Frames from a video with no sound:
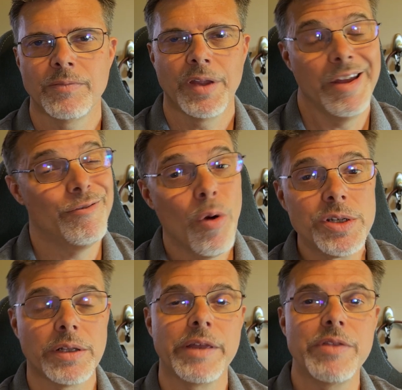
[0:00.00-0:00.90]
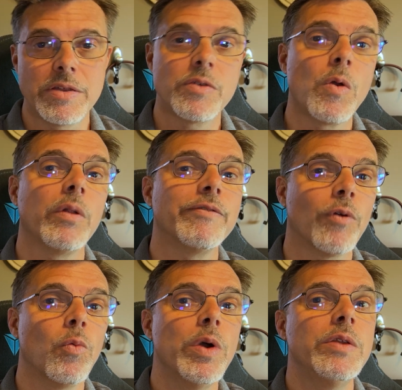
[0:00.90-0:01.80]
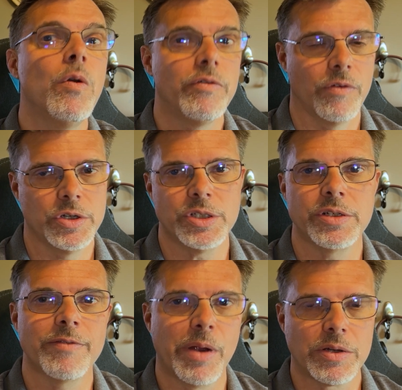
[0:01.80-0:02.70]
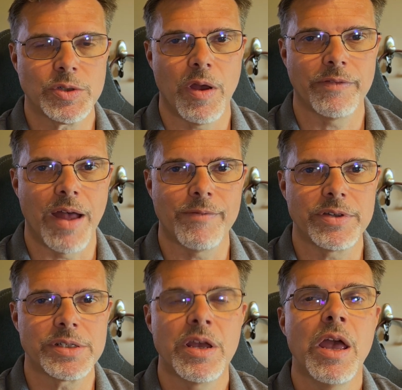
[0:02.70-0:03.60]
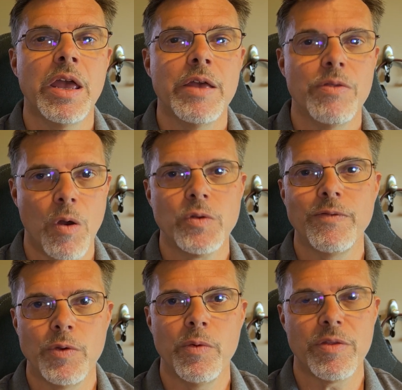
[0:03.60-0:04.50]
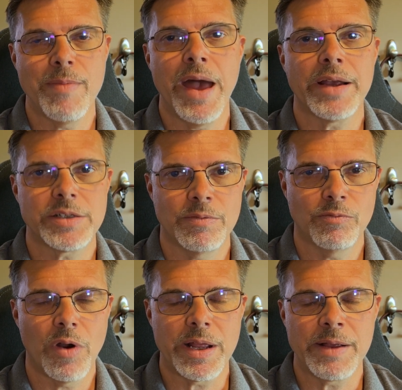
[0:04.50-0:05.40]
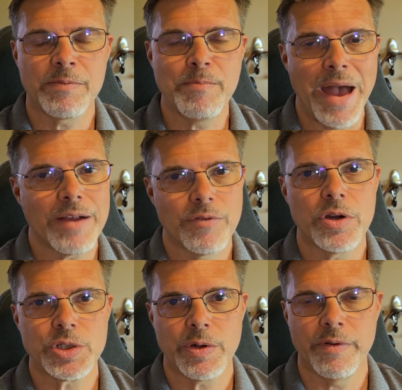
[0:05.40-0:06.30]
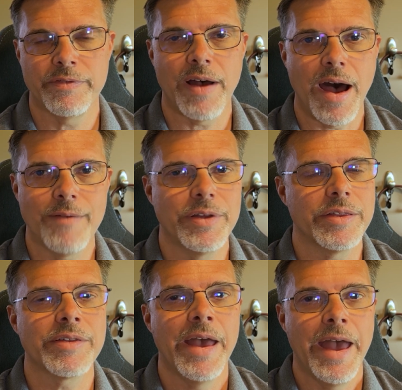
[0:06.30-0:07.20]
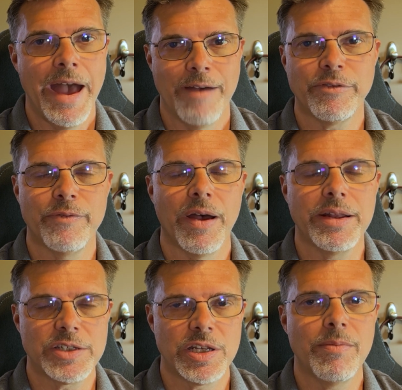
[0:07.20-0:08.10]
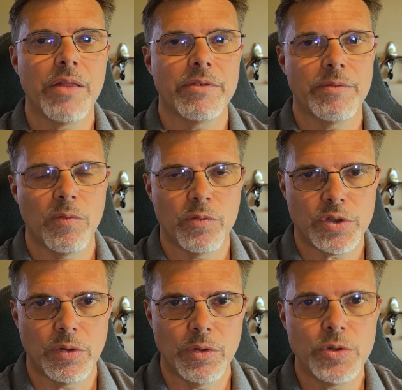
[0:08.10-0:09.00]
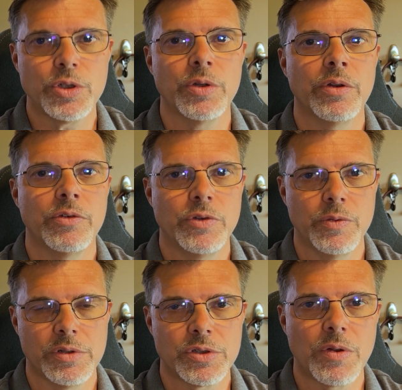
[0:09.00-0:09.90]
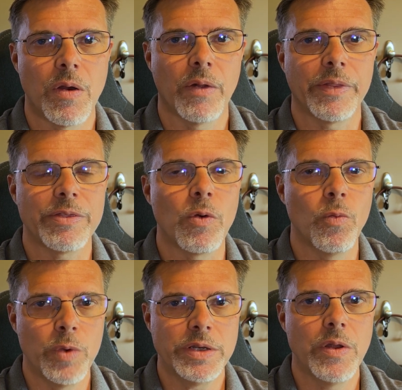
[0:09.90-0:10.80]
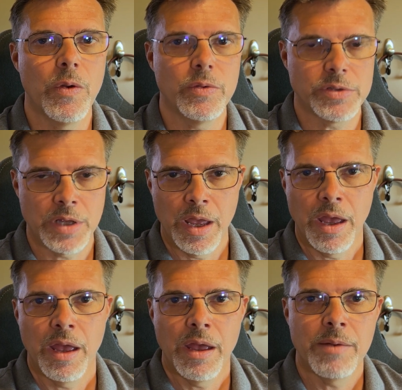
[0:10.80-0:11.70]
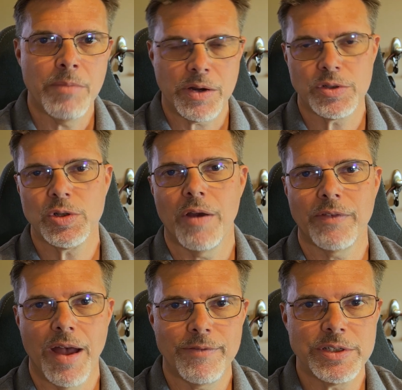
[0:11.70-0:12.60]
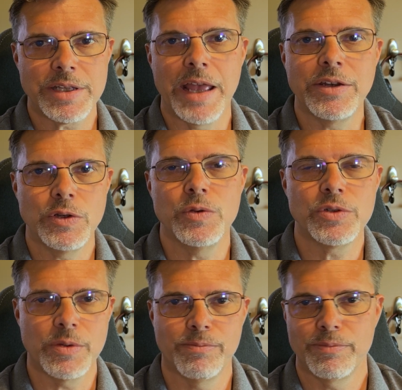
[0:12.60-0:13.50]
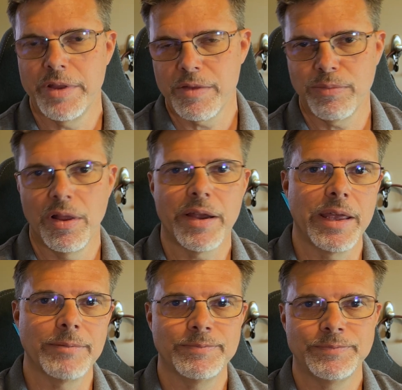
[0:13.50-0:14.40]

Unfortunately, this is only for Windows versions of Microsoft Office. Those of you with Macs and running Mac version of Office have to find some other solution to install the Windows Microsoft Office and use to this plugin.